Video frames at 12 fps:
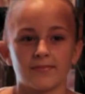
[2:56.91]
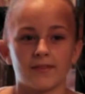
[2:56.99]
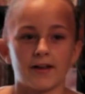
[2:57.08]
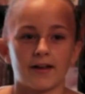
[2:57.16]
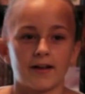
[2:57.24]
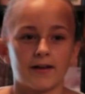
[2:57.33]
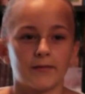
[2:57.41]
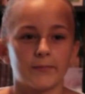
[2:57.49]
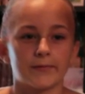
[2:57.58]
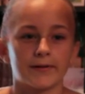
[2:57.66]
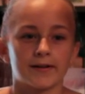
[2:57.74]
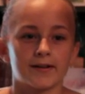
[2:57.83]
that
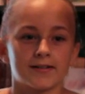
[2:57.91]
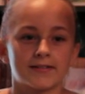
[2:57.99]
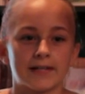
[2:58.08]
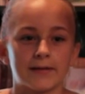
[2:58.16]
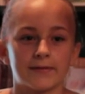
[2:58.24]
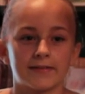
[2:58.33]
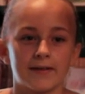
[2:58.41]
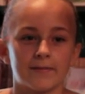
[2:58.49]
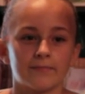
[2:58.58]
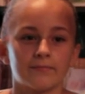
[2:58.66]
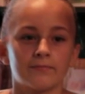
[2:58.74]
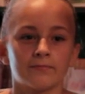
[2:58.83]
we're going to stay with
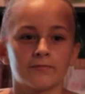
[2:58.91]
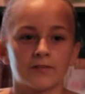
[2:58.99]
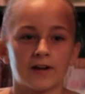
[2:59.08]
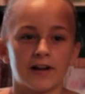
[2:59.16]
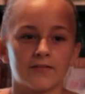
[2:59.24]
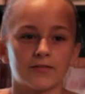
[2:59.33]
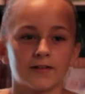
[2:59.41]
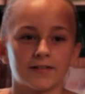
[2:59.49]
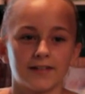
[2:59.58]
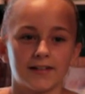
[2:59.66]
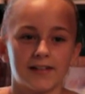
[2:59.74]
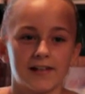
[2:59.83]
them
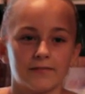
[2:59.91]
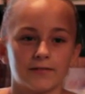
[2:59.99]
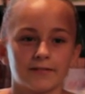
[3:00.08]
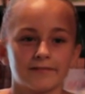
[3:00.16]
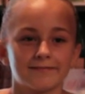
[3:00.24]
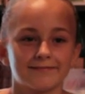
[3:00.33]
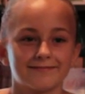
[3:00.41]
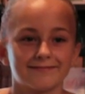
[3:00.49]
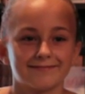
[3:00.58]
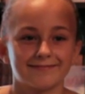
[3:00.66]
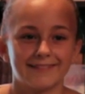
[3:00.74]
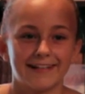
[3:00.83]
forever and ever
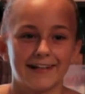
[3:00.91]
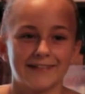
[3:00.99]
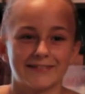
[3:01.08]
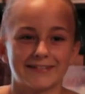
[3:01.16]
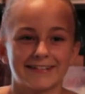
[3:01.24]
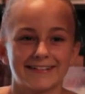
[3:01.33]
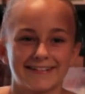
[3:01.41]
and ever.